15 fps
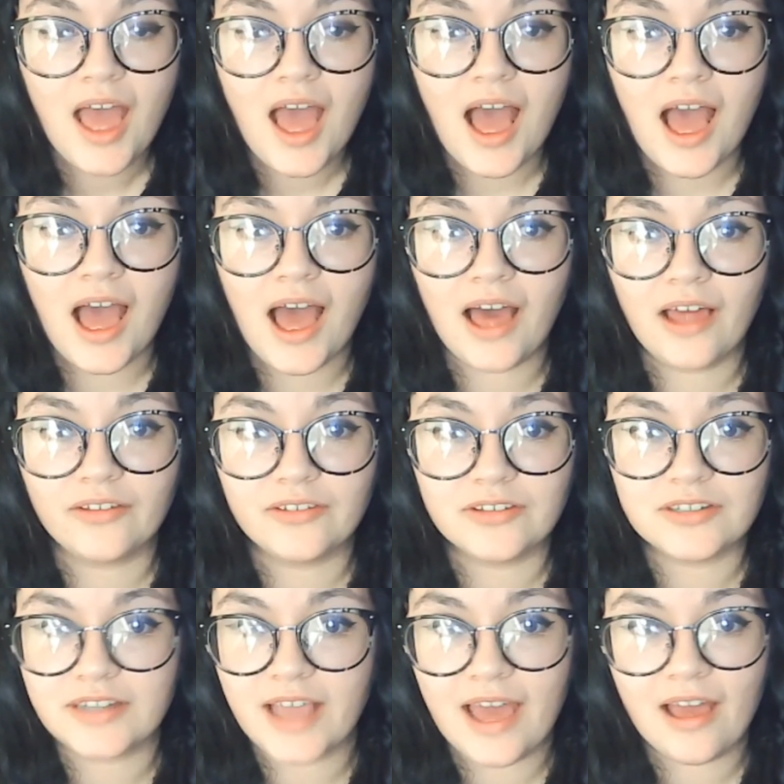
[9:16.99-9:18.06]
And
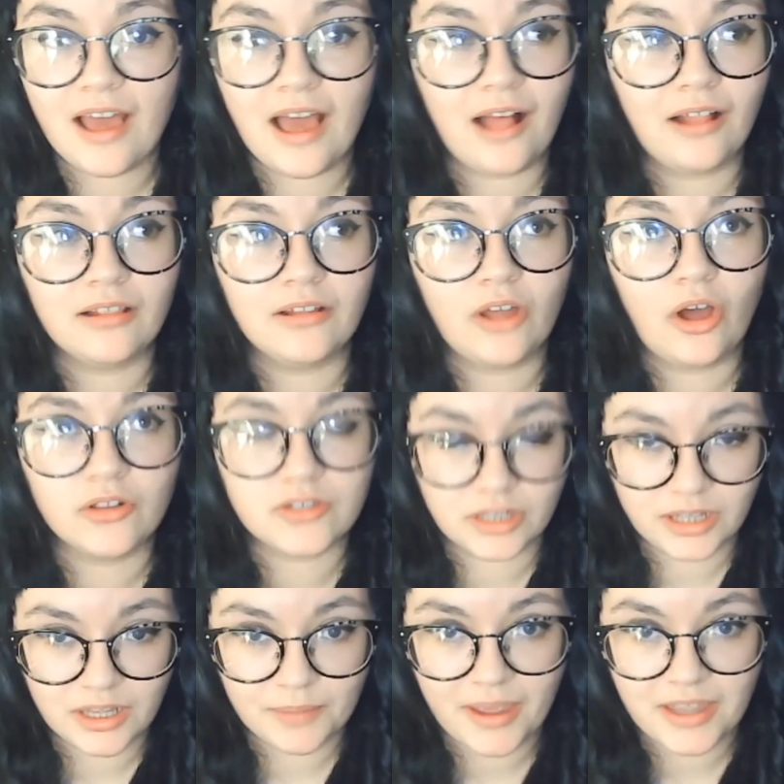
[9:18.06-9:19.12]
yeah, I'll also link
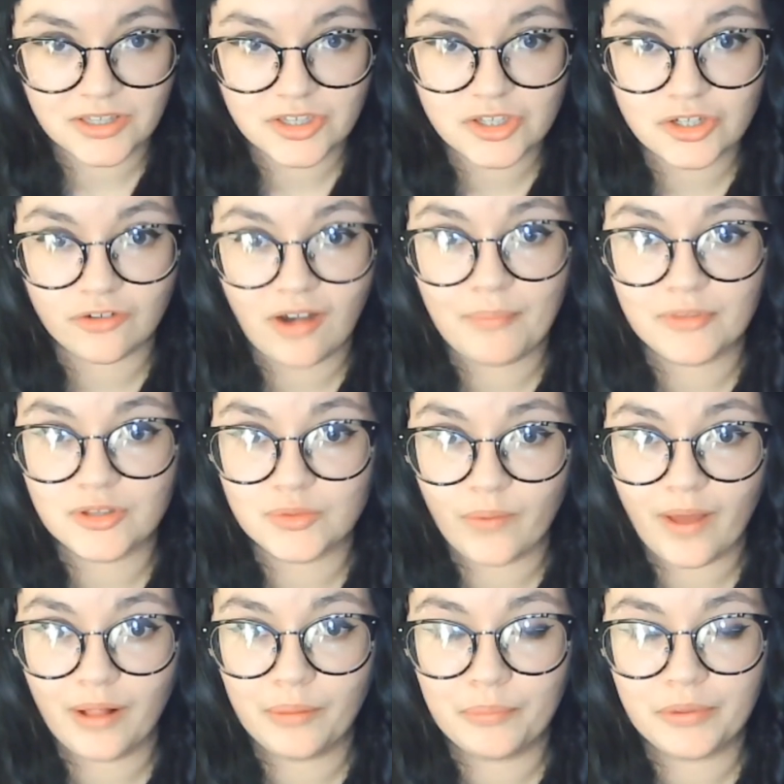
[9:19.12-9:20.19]
my Instagram as
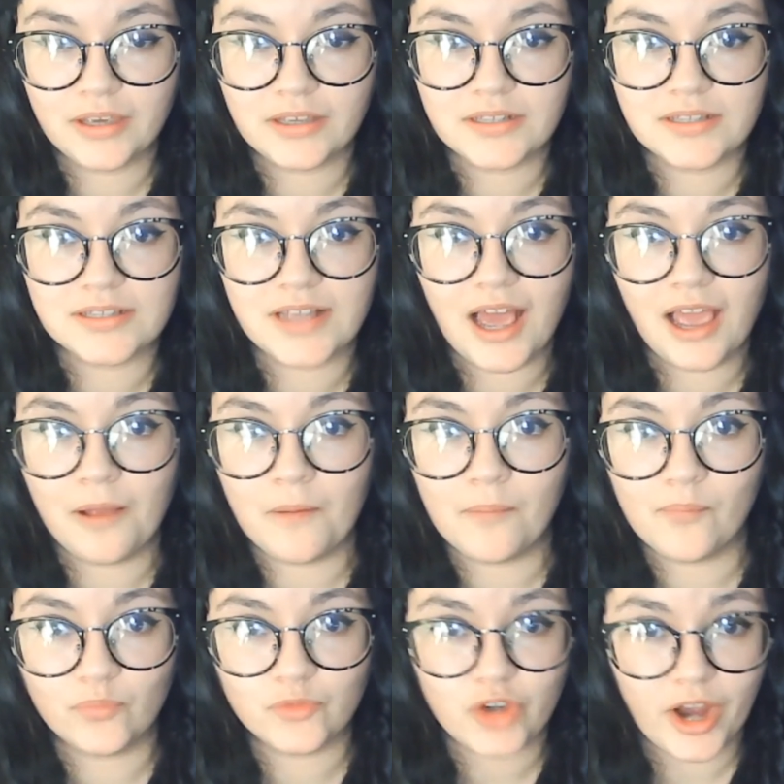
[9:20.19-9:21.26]
well, because I am
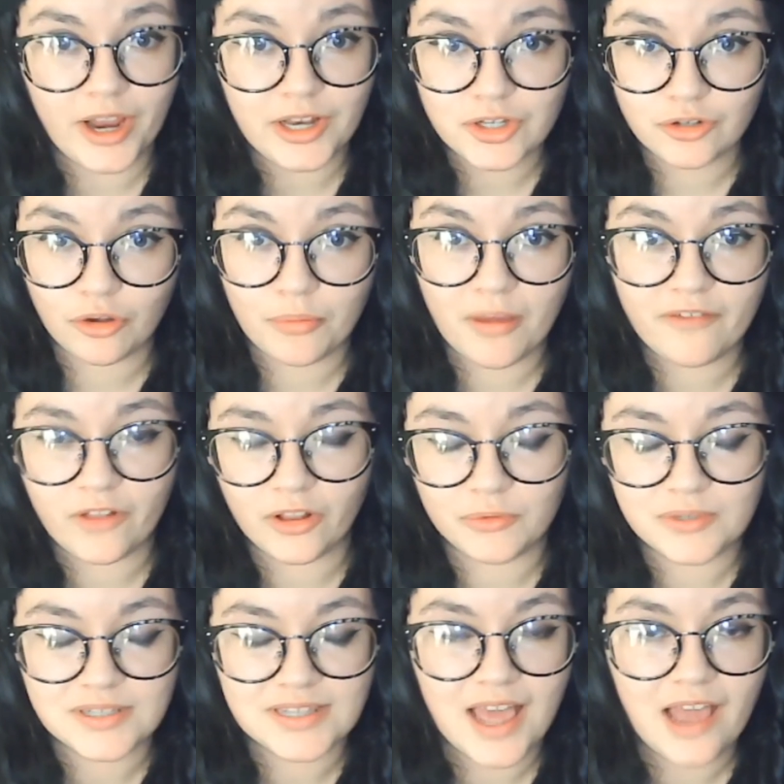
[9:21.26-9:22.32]
trying to grow my followers
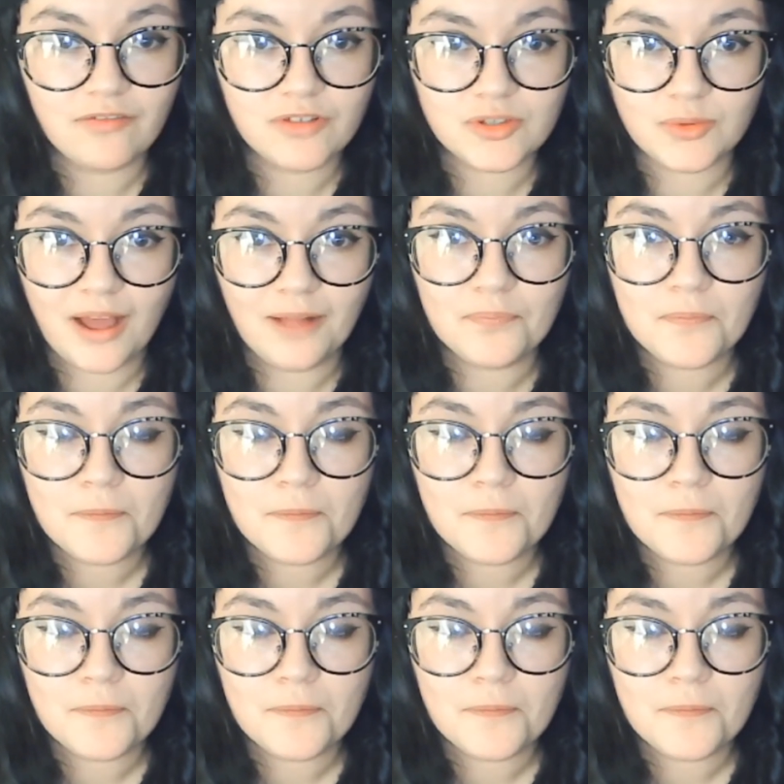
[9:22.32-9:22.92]
there as well,